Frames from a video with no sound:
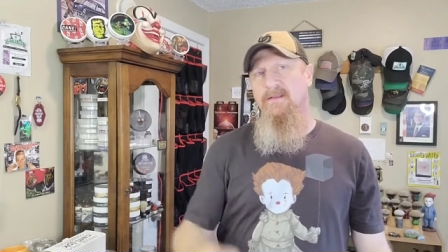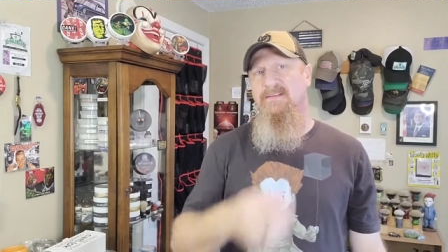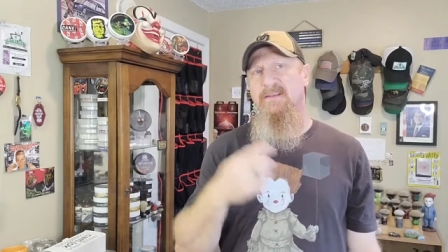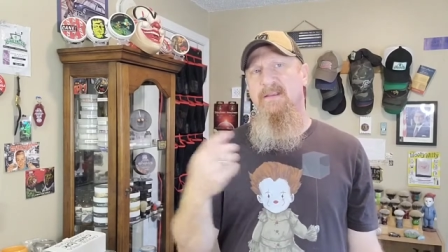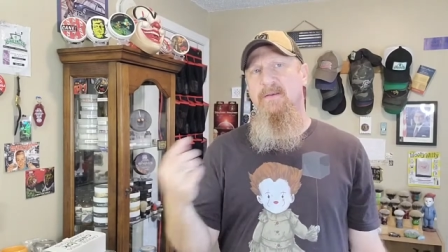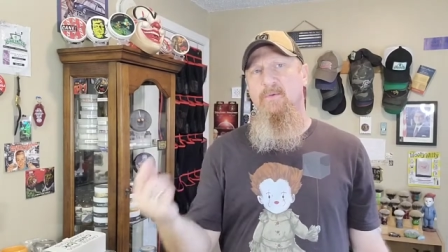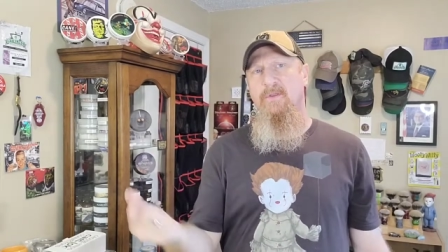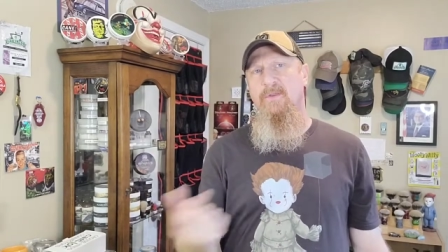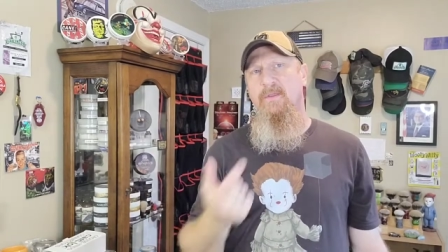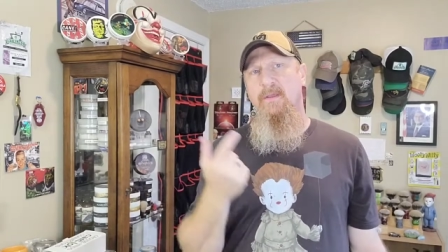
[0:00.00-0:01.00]
and sticking
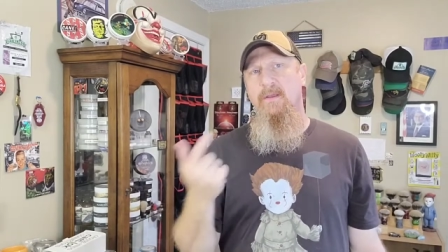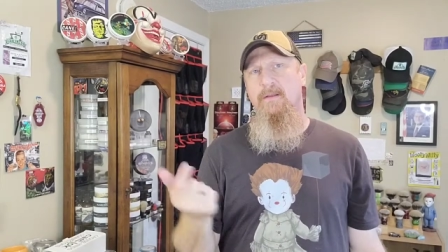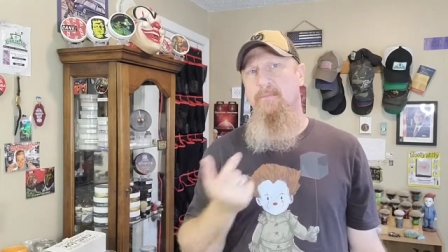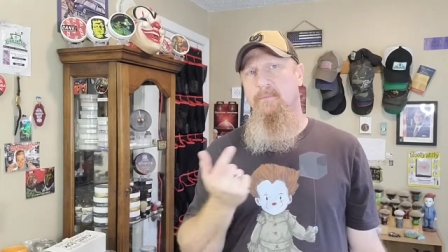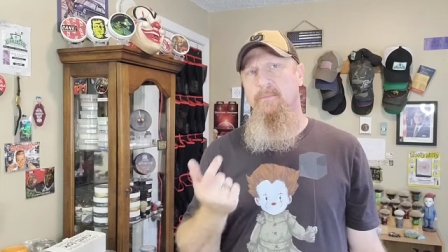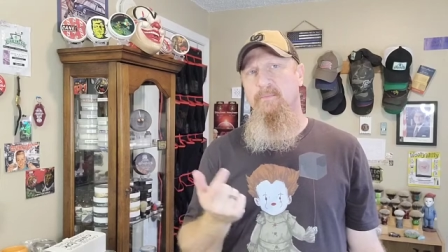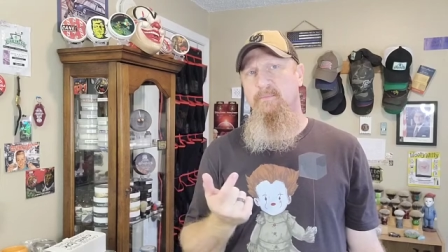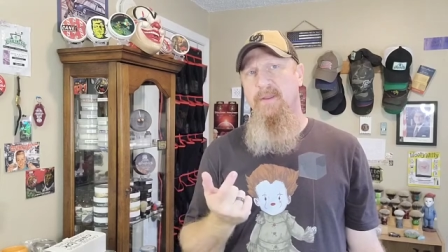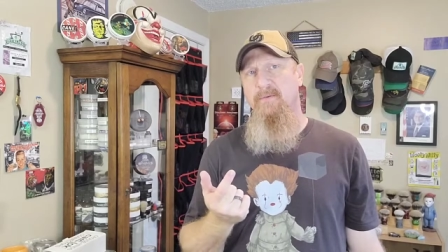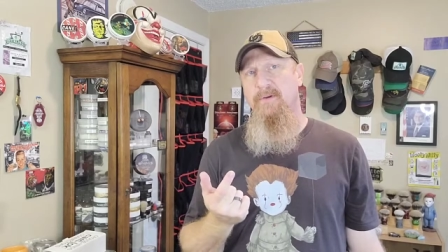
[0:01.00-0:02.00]
with the
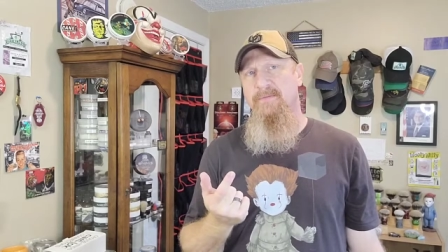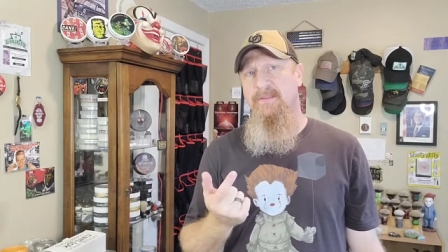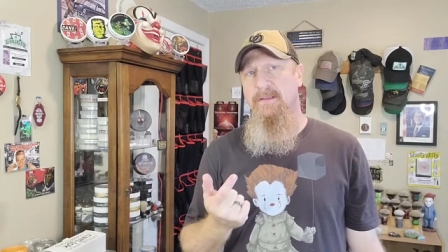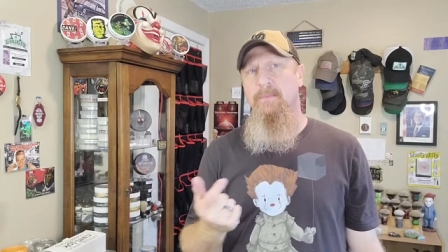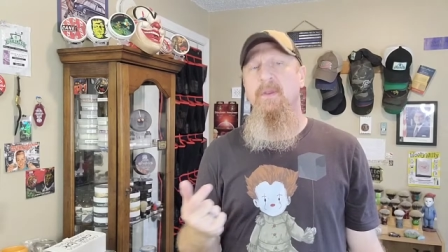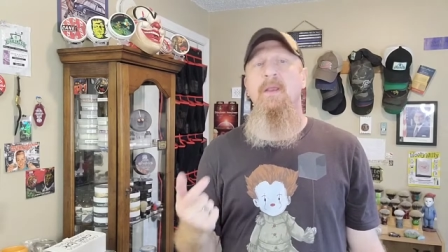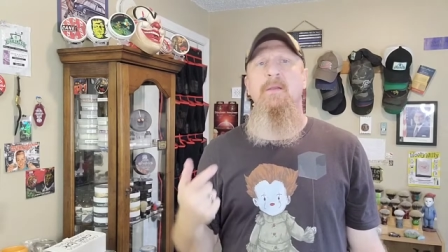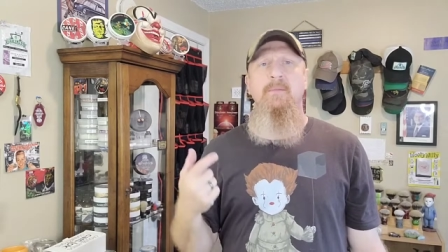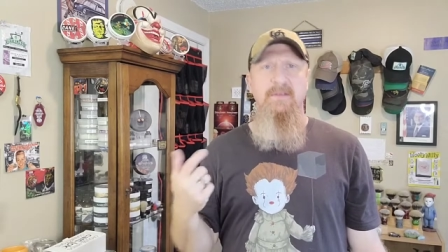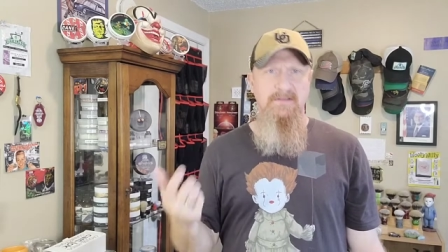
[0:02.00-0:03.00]
Bay Rum theme
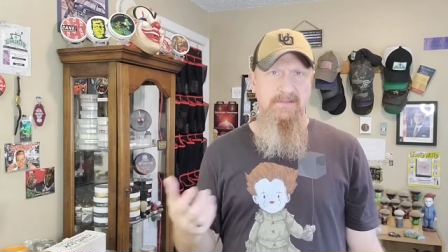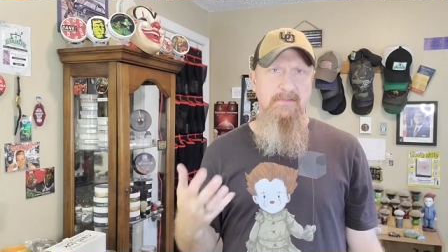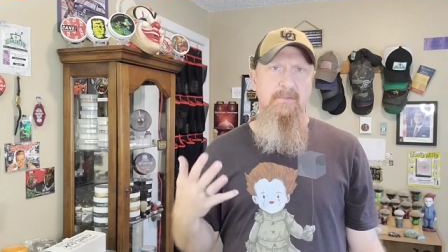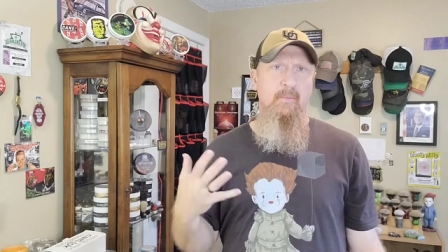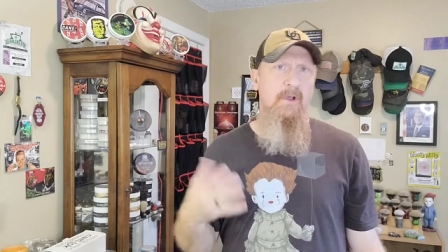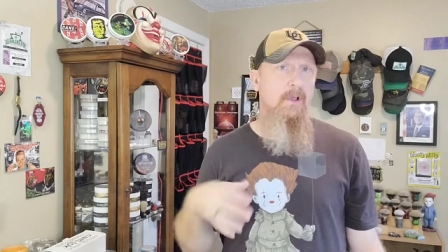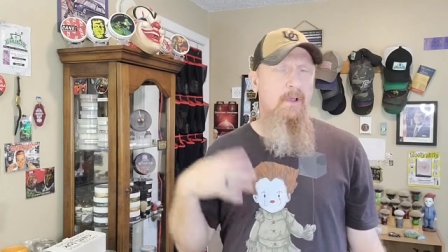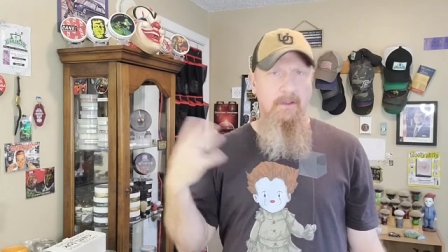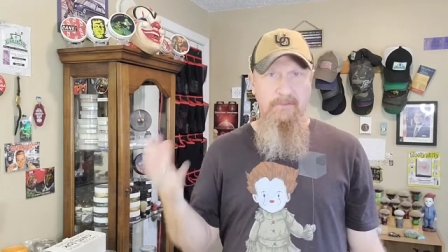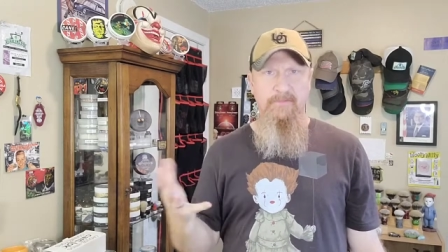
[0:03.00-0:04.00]
because while
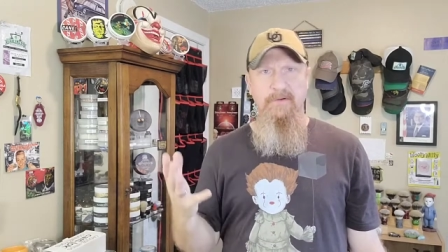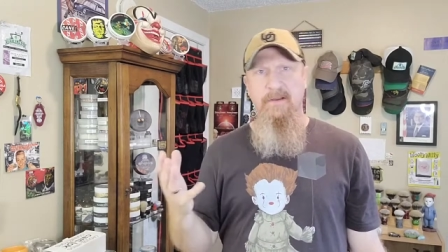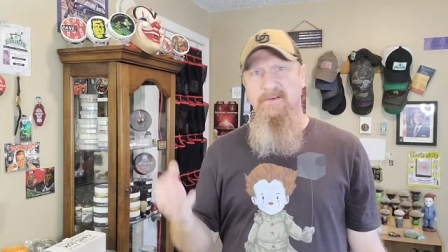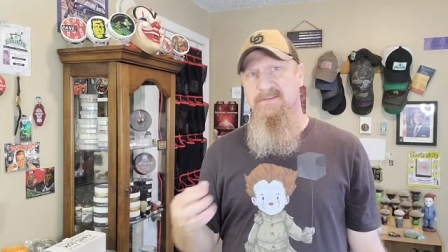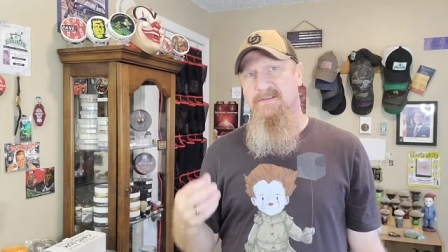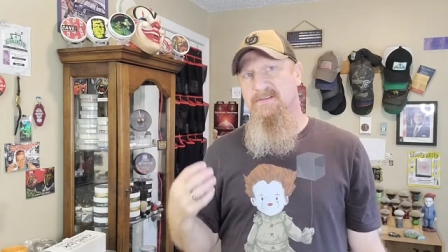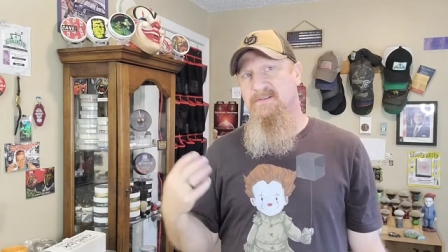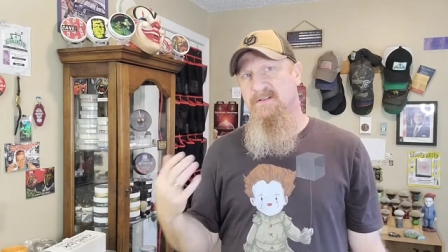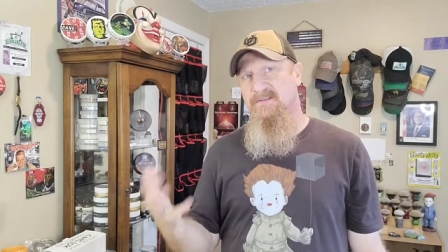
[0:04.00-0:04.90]
all their fragrances,